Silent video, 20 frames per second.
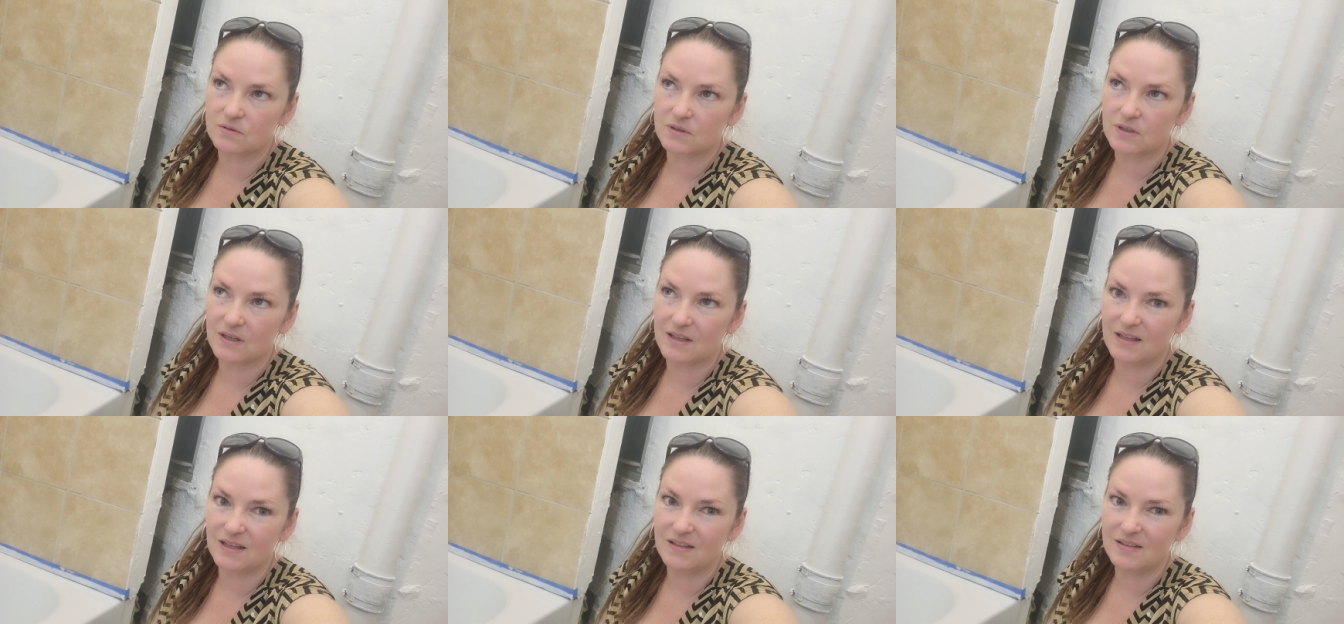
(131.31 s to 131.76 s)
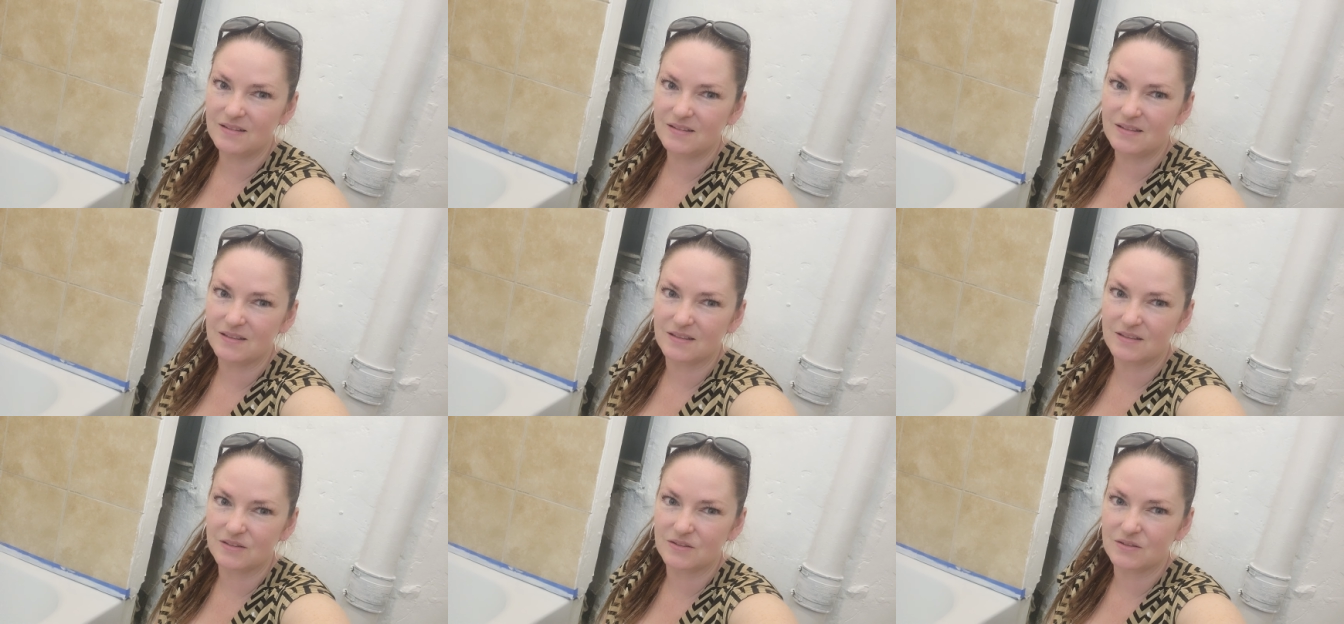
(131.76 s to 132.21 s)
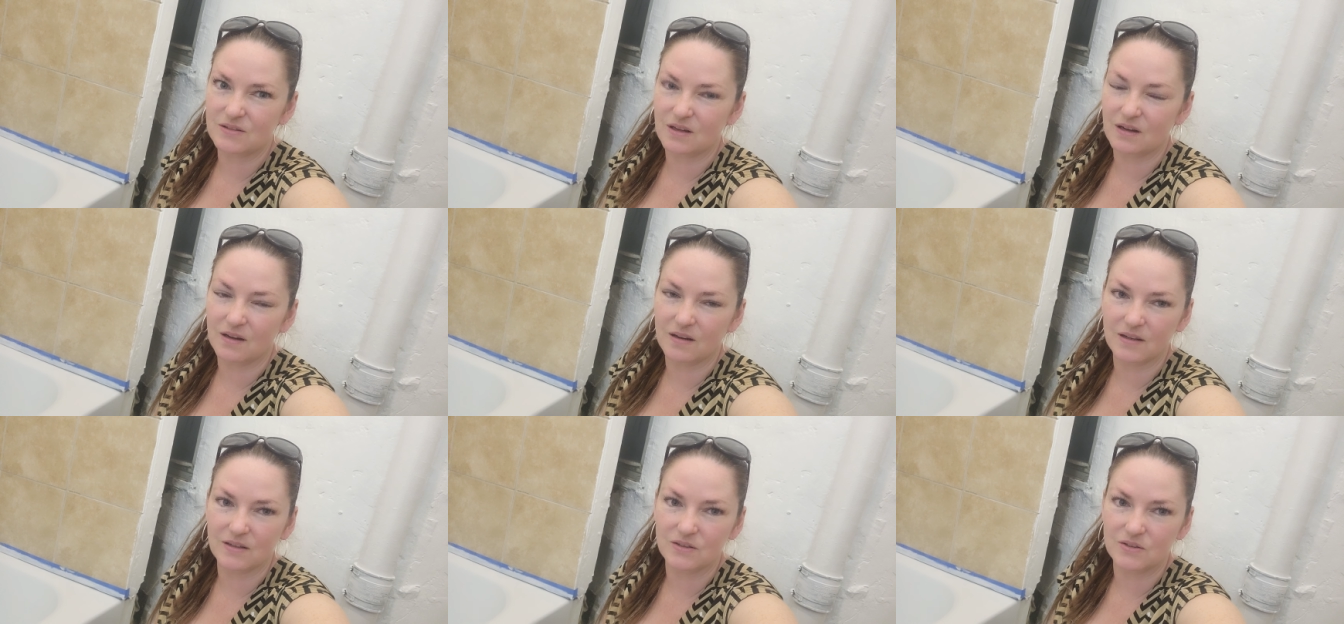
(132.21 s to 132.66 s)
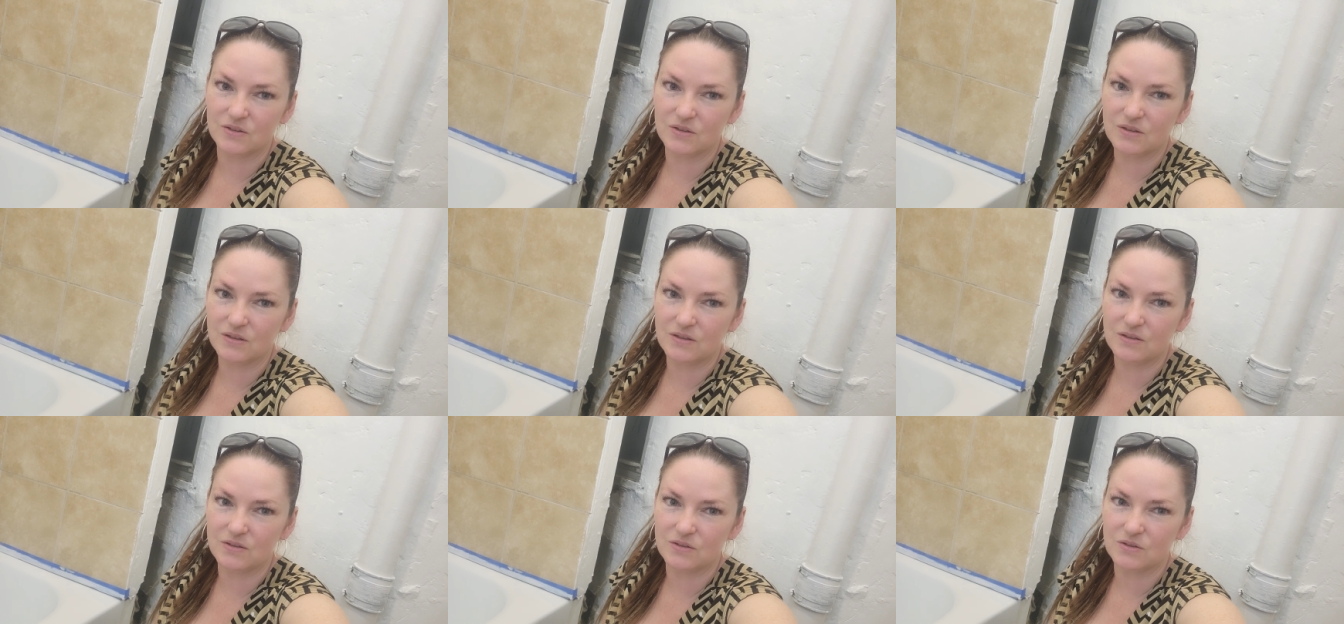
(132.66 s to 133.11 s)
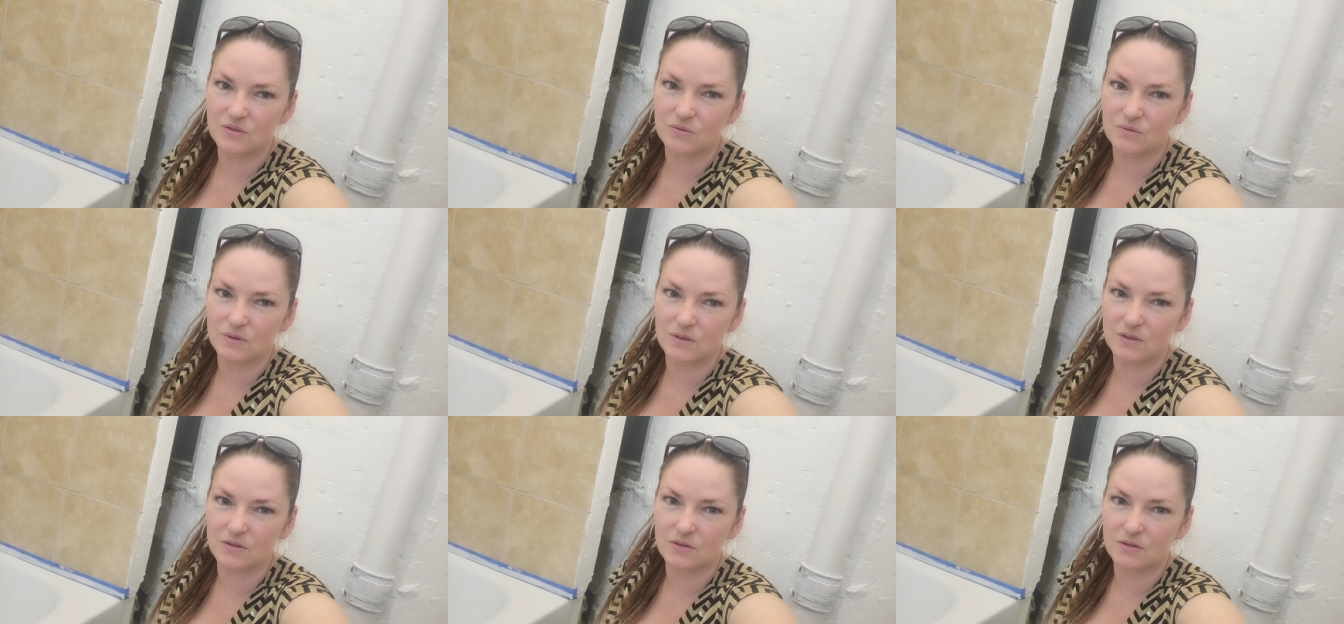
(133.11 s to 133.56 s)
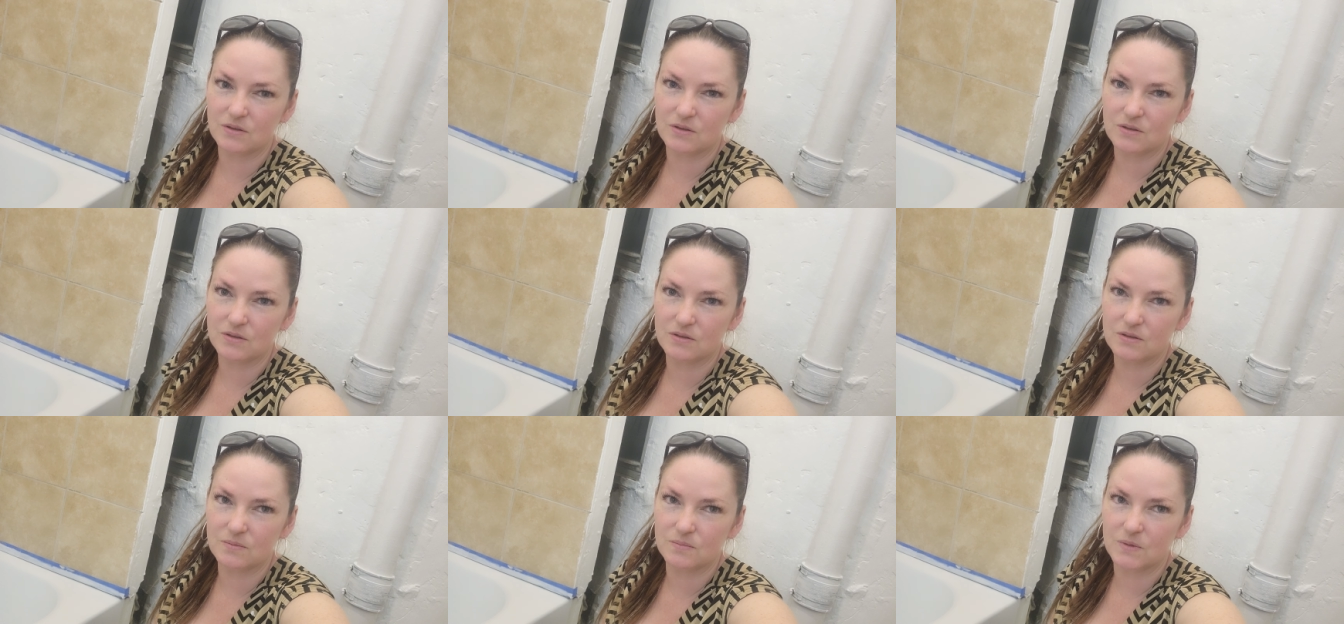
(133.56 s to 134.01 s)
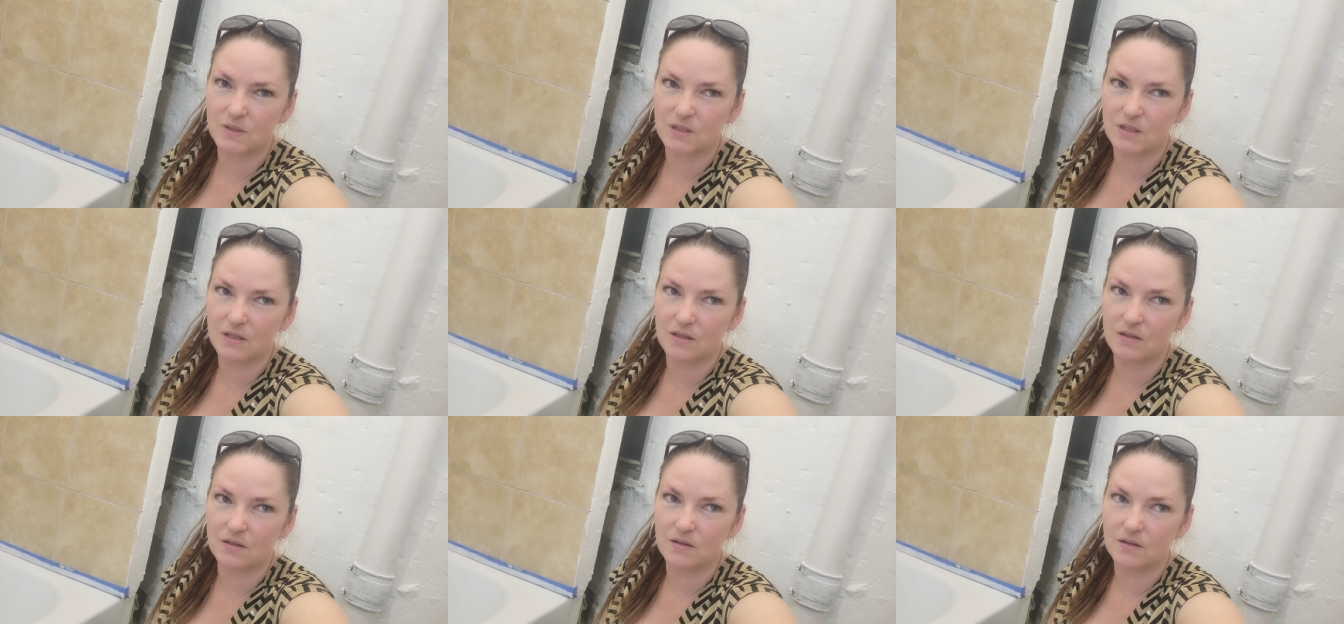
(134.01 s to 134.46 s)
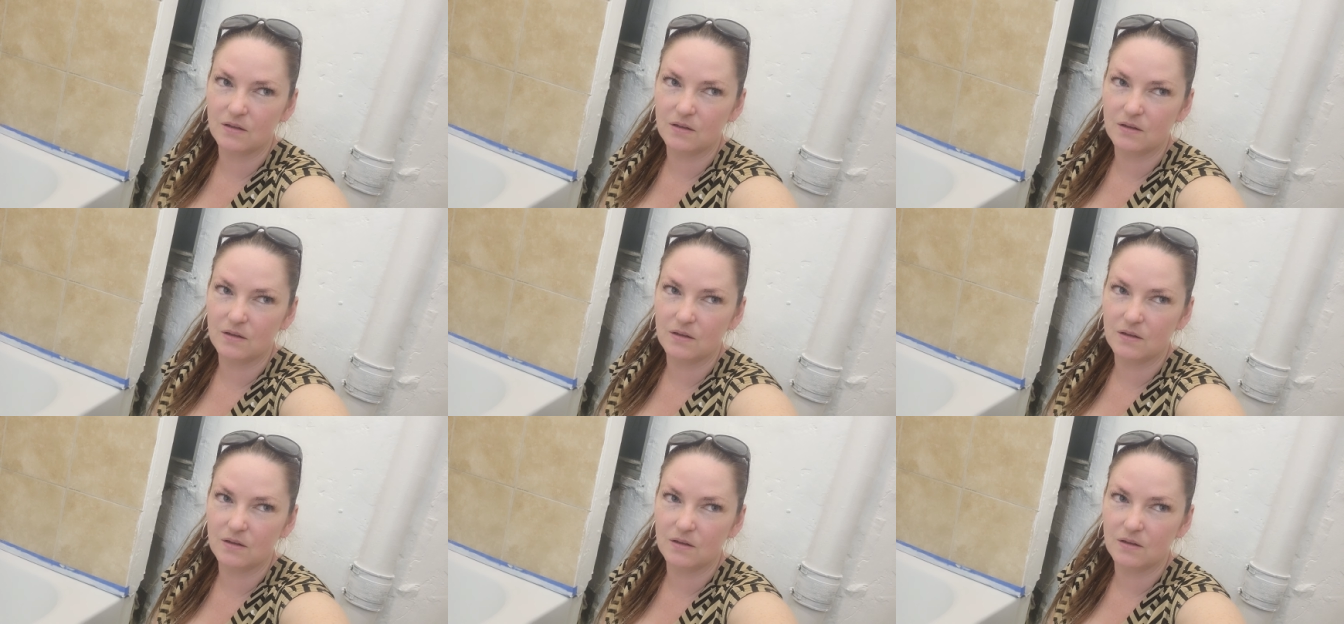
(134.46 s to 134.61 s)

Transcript: I think it's like 100 or 200 or something.